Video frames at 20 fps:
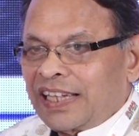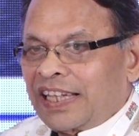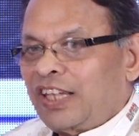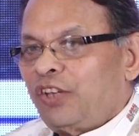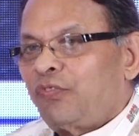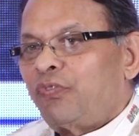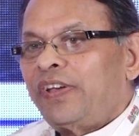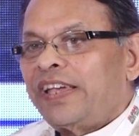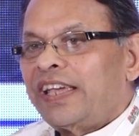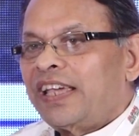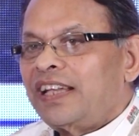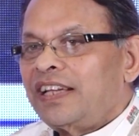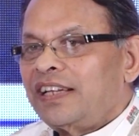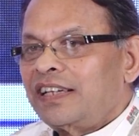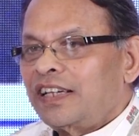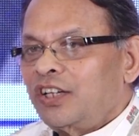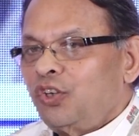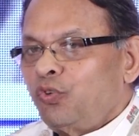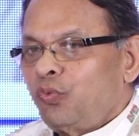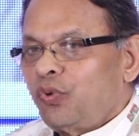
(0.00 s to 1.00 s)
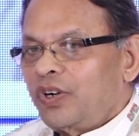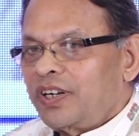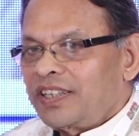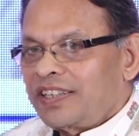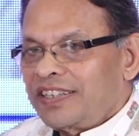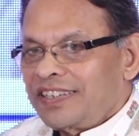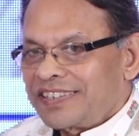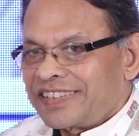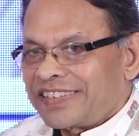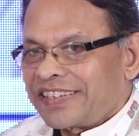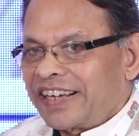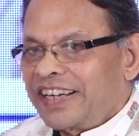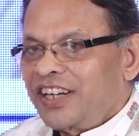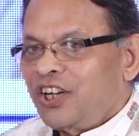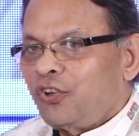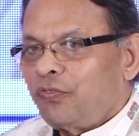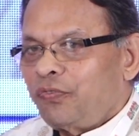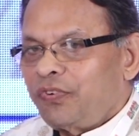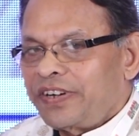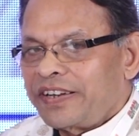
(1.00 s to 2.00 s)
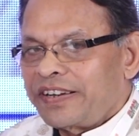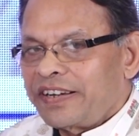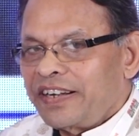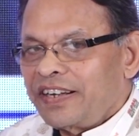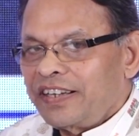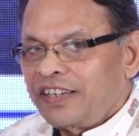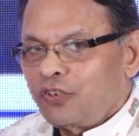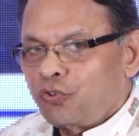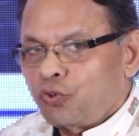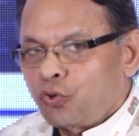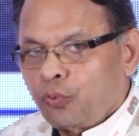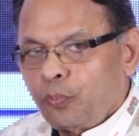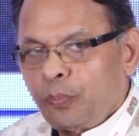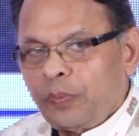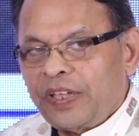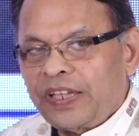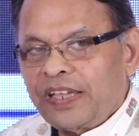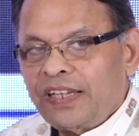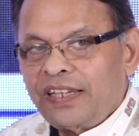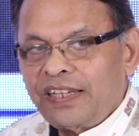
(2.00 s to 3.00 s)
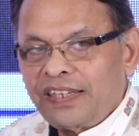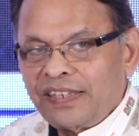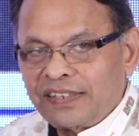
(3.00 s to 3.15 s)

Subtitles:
If I can convert this kind of a trade in rupee,